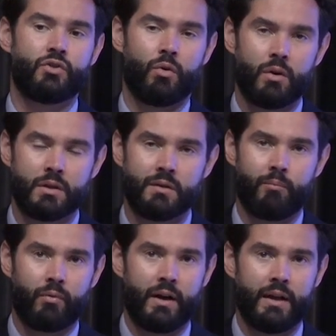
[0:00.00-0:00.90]
shortness
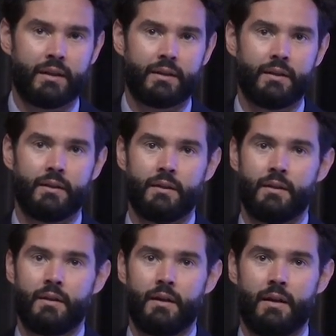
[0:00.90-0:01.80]
of breath,
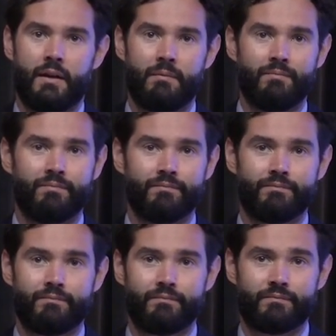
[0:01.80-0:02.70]
um,
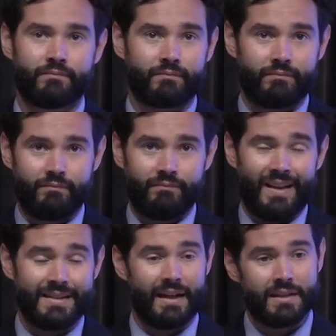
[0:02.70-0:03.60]

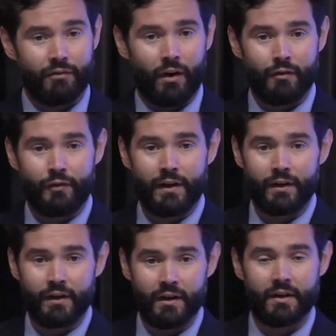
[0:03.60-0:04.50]
signs of heart
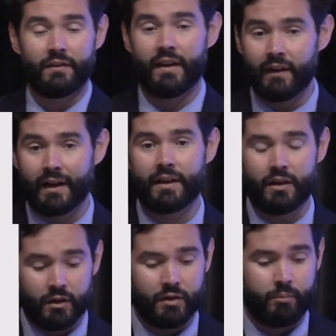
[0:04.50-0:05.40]
failure, then like
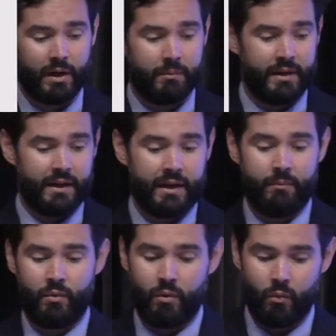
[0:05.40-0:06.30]
you probably need to get
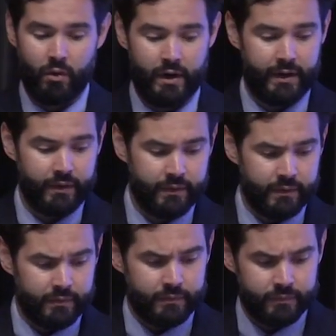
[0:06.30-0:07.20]
more worried.
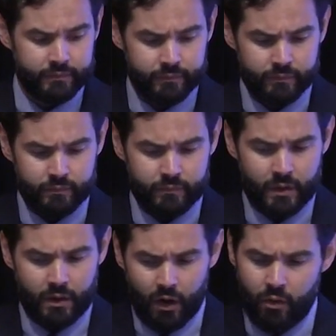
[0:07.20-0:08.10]

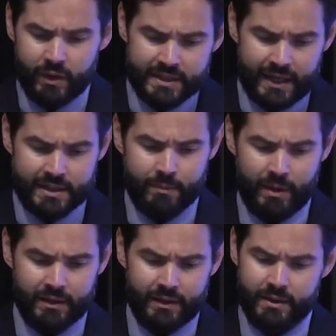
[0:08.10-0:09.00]
Always ask
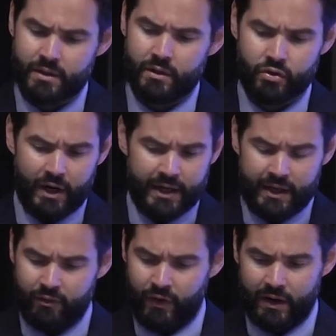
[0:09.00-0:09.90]
about this. Try to
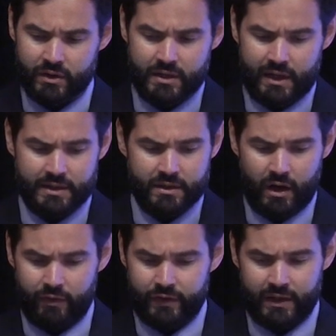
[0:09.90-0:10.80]
get vital signs as
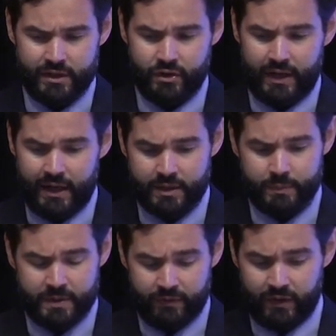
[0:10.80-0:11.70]
often as you can,
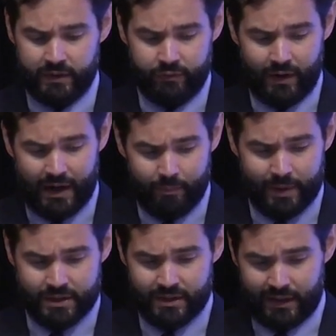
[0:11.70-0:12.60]
specifically for
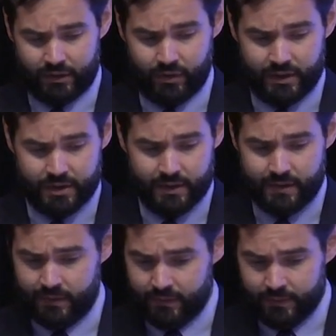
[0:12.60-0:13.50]
outpatient titrations.